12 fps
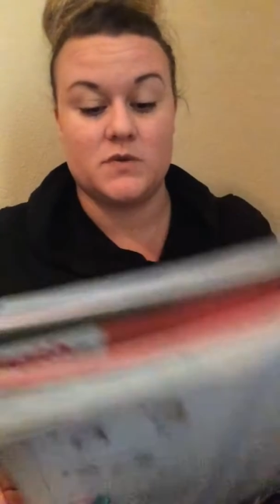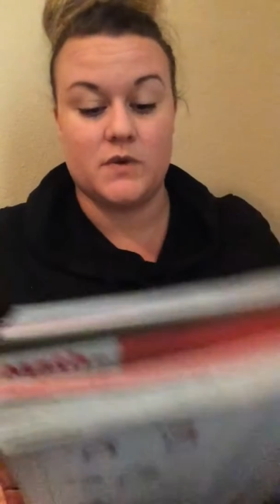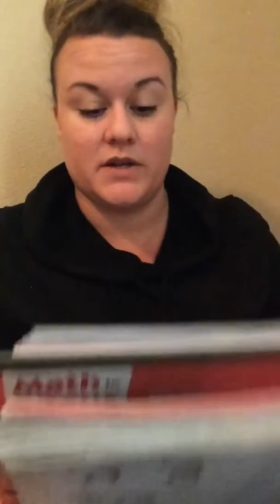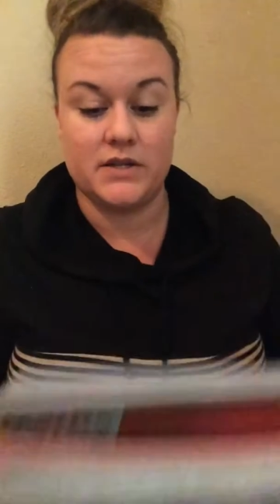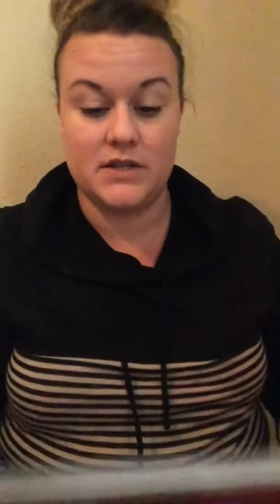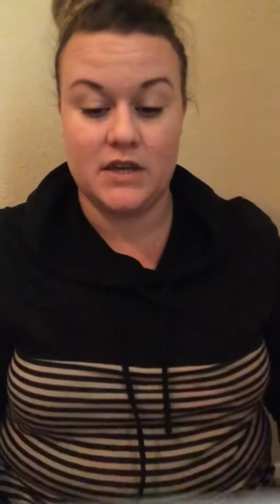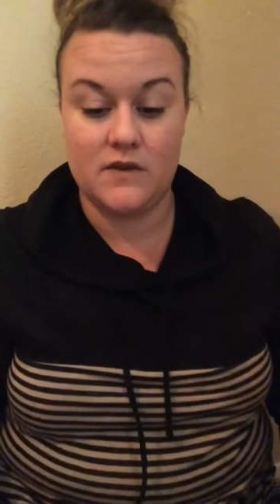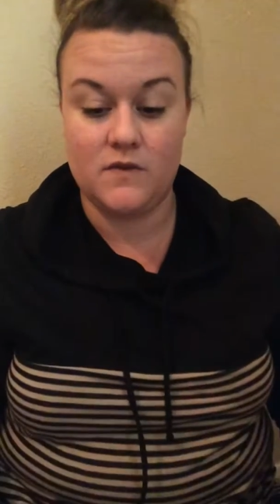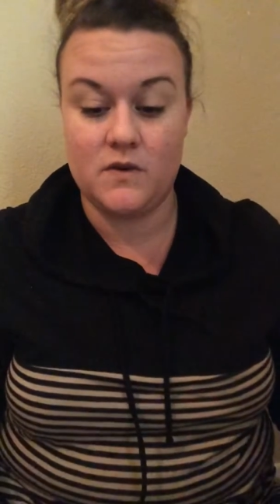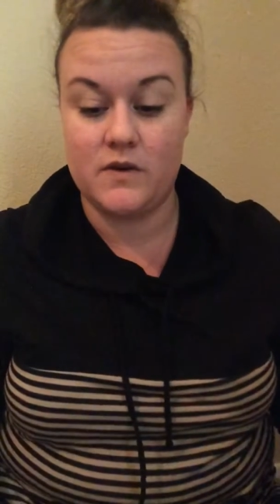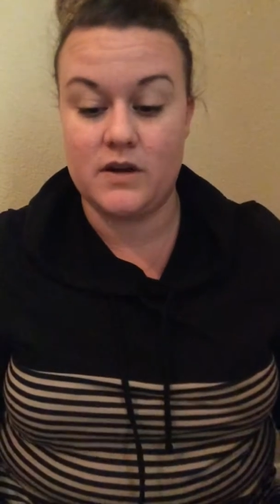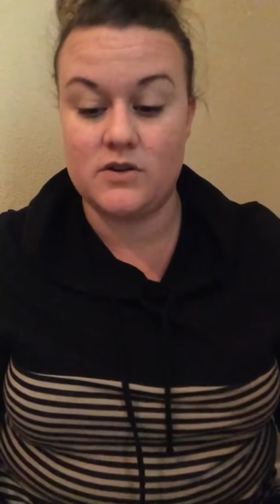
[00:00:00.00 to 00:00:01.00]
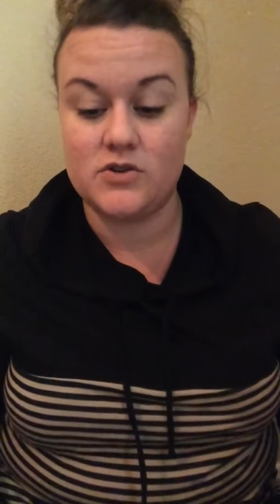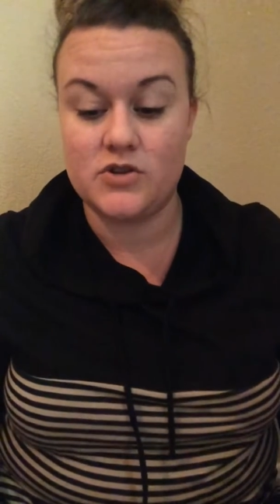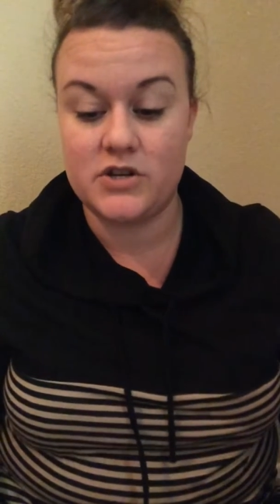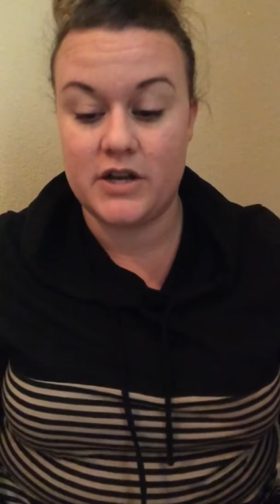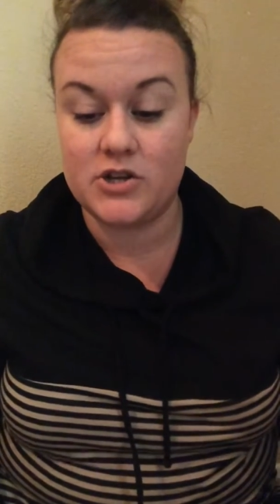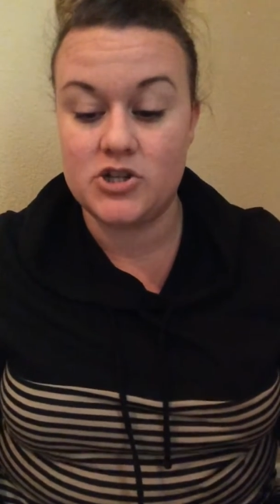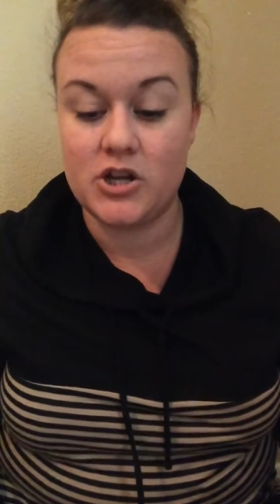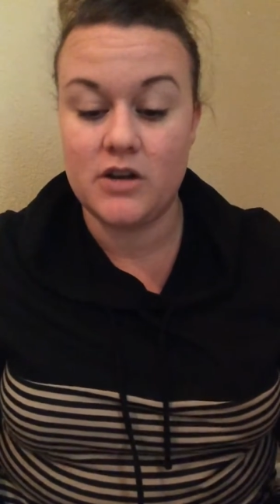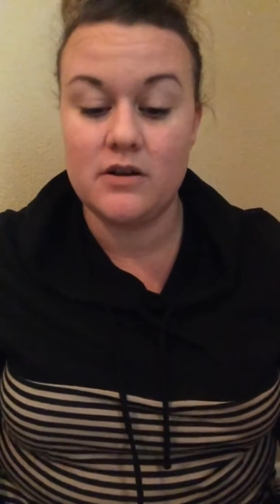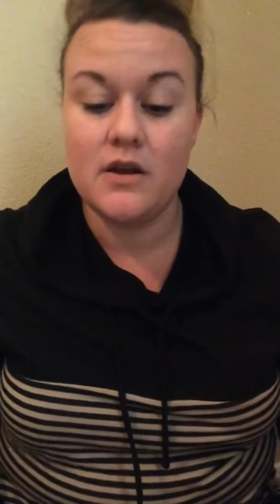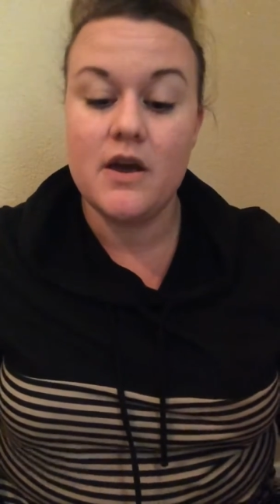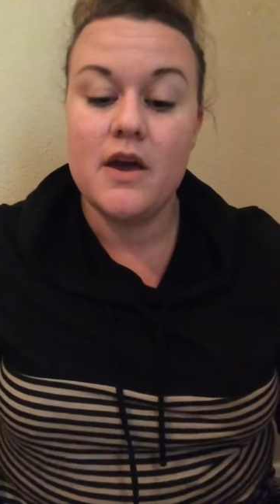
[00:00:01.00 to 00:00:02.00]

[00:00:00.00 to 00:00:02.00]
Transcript: wanted to give you an introduction.